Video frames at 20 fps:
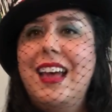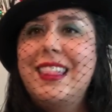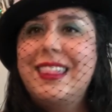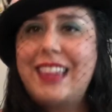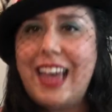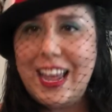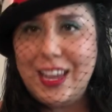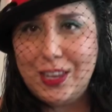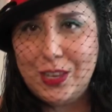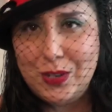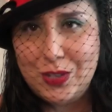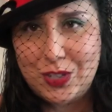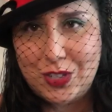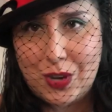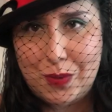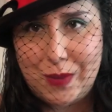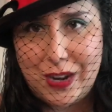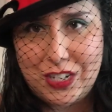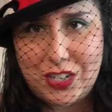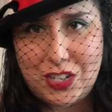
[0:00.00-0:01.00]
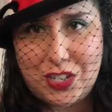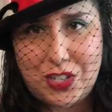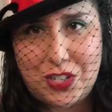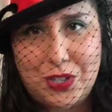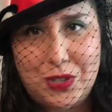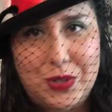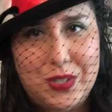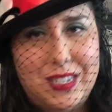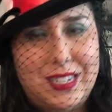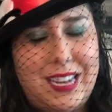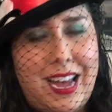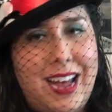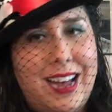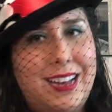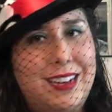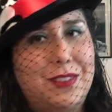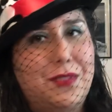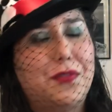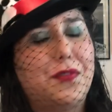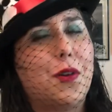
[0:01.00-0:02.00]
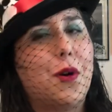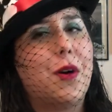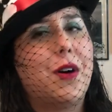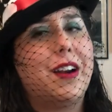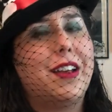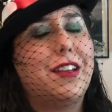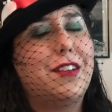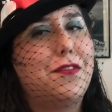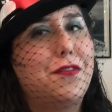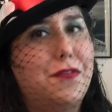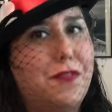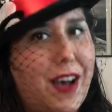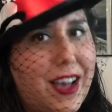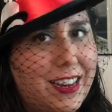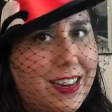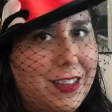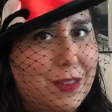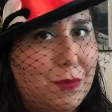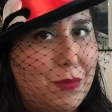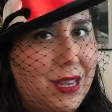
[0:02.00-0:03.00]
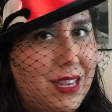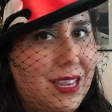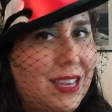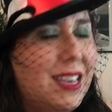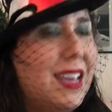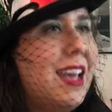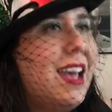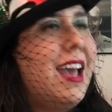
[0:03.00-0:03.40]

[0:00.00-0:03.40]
Thank you so much, Suzanne, for inviting me